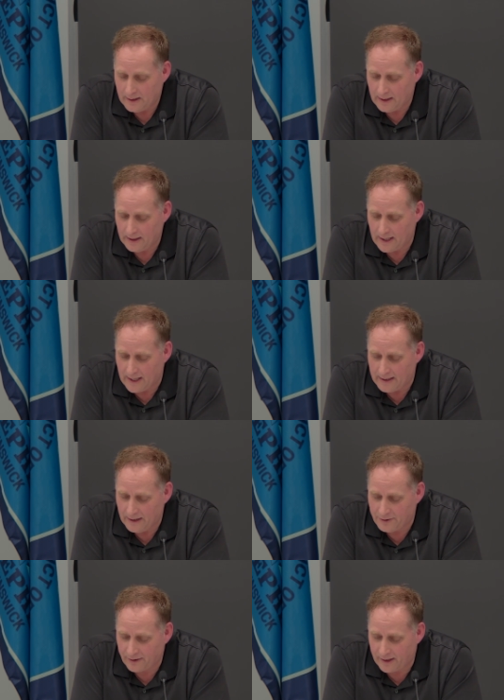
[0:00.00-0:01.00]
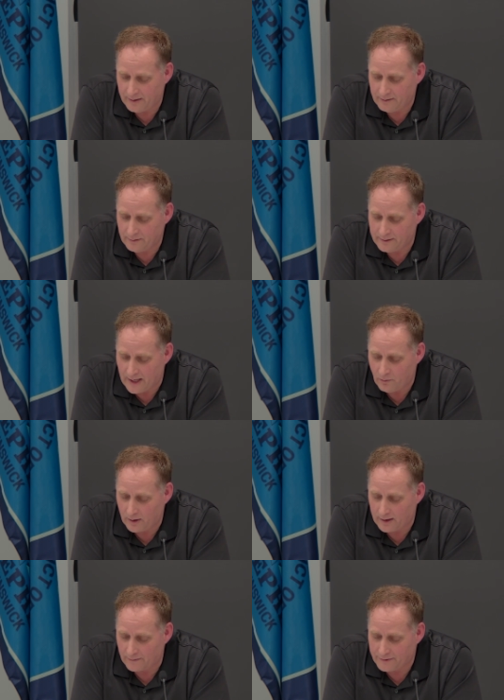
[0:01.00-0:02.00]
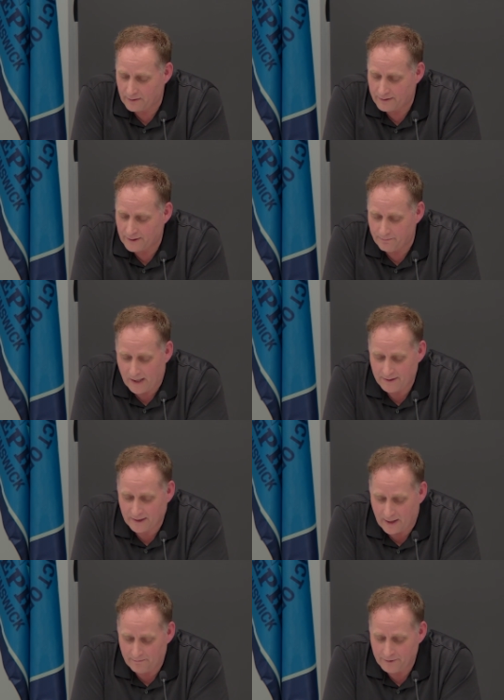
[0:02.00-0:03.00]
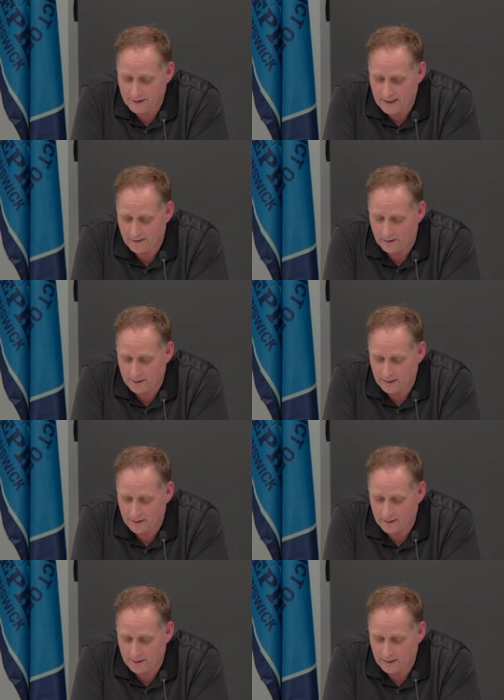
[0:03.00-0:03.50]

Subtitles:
an intricate network of services must come together in